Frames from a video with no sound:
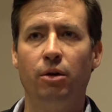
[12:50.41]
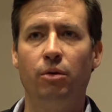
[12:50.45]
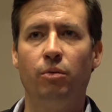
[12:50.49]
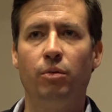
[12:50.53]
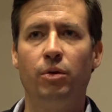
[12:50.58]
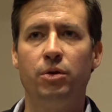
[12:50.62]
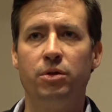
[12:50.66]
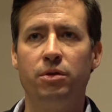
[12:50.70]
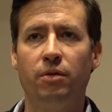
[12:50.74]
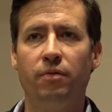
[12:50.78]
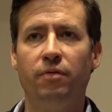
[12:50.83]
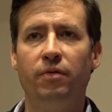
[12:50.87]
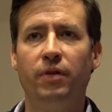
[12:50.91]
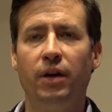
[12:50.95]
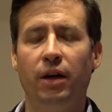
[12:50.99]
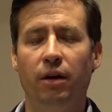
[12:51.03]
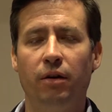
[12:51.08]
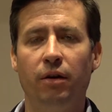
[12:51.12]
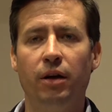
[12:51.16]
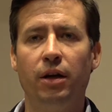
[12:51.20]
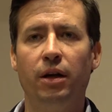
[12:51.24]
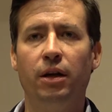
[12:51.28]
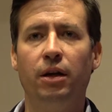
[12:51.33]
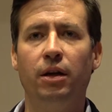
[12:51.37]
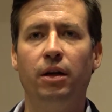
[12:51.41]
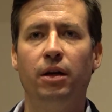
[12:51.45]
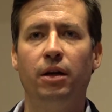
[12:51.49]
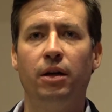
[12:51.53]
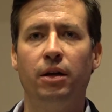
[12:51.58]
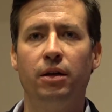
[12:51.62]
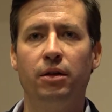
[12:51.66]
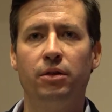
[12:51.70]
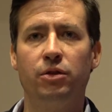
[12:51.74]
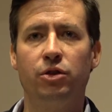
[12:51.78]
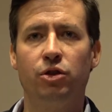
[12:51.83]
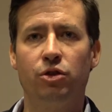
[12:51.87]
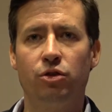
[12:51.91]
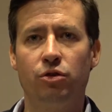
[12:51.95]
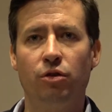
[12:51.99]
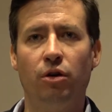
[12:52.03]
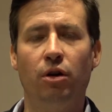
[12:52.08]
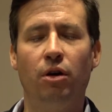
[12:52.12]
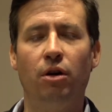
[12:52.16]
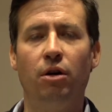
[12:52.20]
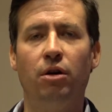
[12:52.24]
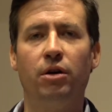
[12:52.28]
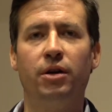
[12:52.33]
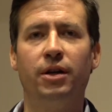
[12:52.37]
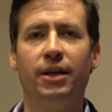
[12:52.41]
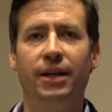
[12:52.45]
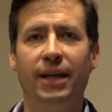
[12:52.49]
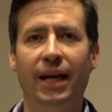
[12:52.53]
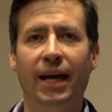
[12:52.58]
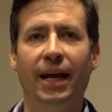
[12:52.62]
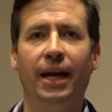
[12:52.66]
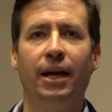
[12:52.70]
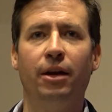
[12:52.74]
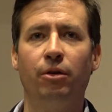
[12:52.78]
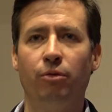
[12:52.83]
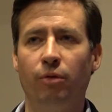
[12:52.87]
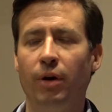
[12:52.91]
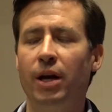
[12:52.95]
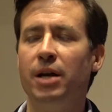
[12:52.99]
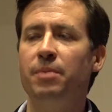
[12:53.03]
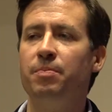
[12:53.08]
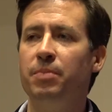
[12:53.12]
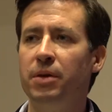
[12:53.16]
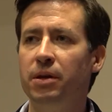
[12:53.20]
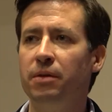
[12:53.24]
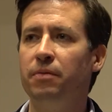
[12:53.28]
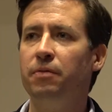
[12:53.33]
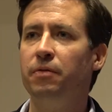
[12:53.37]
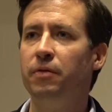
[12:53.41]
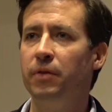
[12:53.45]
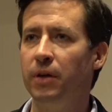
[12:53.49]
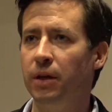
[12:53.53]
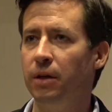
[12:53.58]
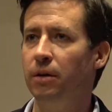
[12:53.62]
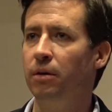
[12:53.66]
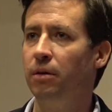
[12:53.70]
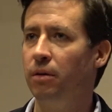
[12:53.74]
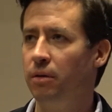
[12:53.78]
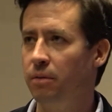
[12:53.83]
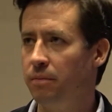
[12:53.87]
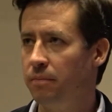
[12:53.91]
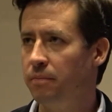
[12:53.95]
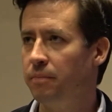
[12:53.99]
was a very strong gang rapey feel,